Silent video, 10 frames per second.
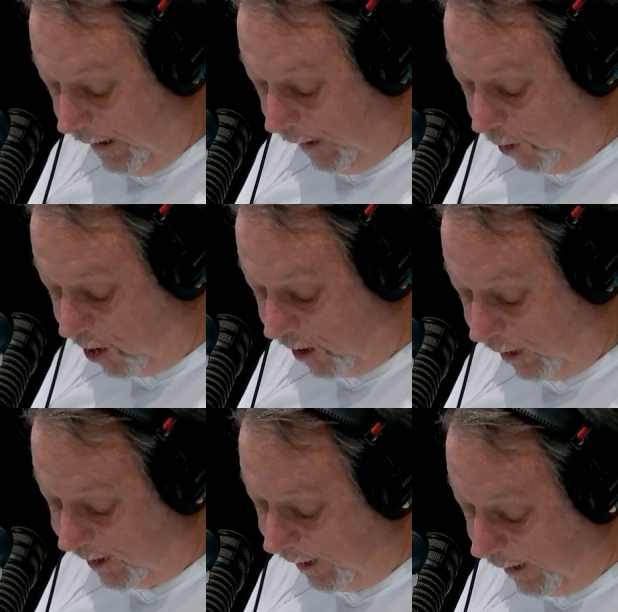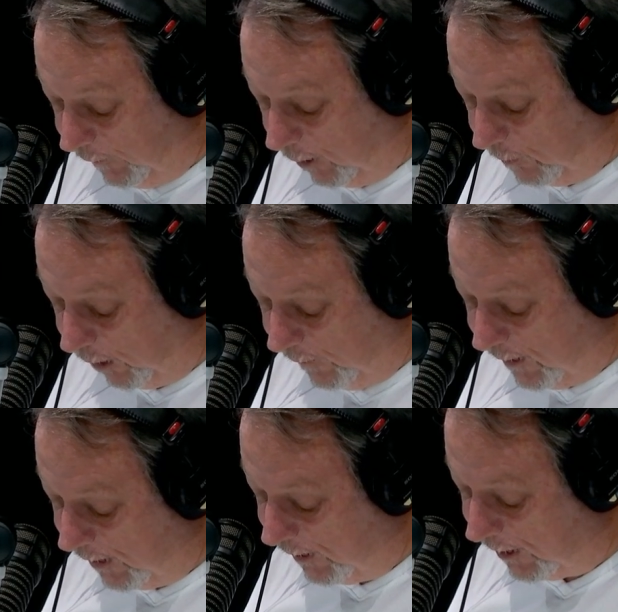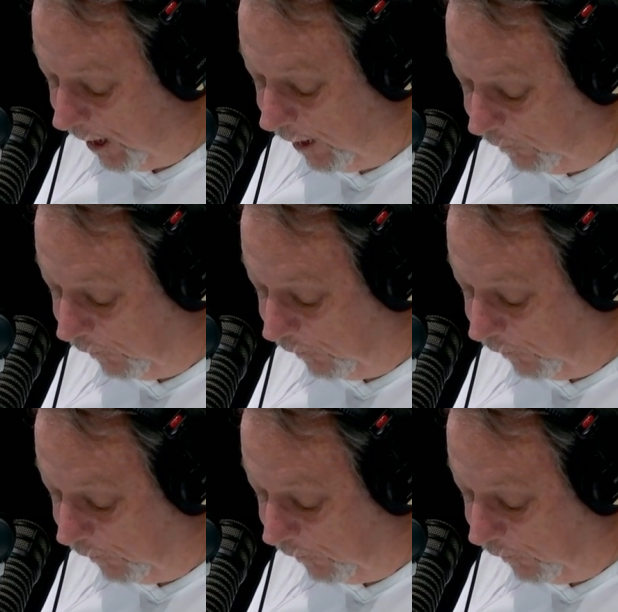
In which South African province is the town